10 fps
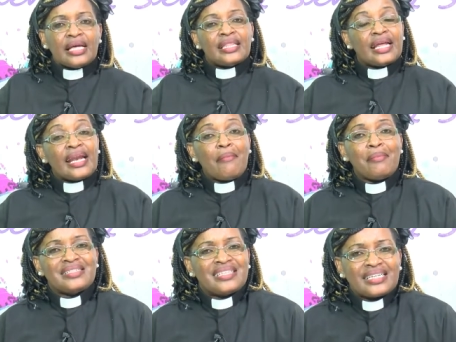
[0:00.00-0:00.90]
The
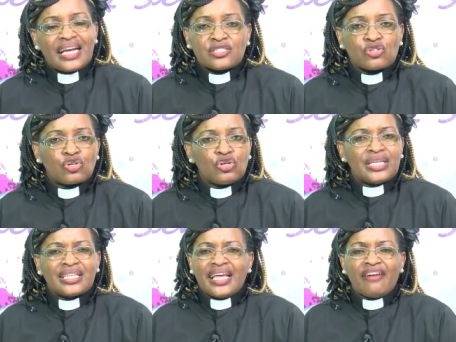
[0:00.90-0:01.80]
numbers that are
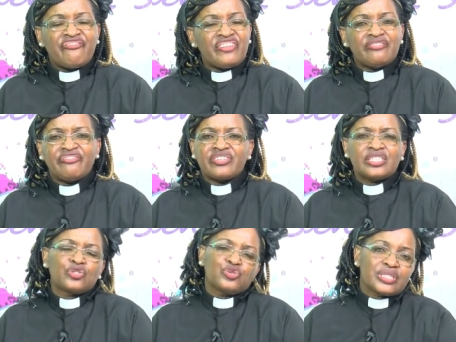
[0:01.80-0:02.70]
scrolling there, feel free
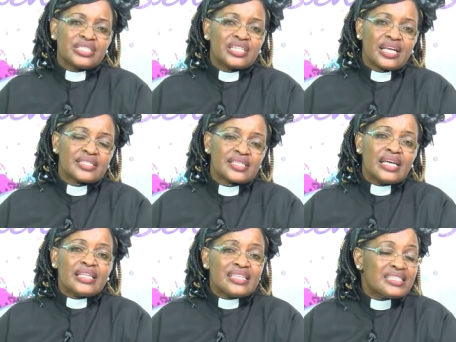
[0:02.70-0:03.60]
to reach us.
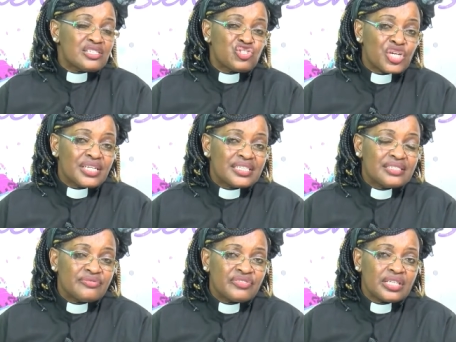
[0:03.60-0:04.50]
This is
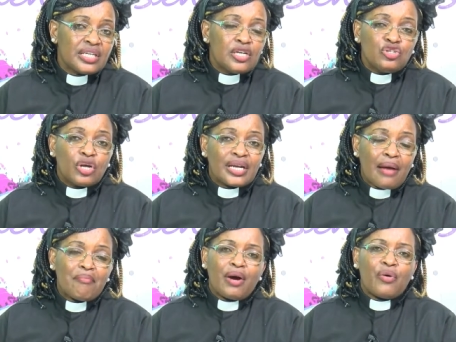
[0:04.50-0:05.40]
JTV, your
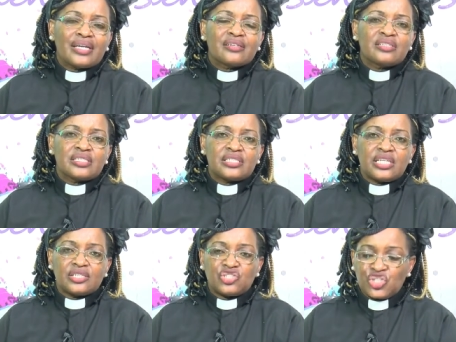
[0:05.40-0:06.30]
number one
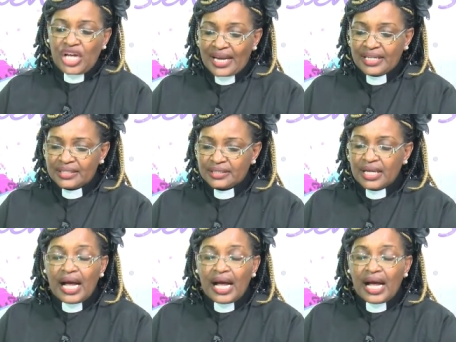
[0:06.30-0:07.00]
Christian channel.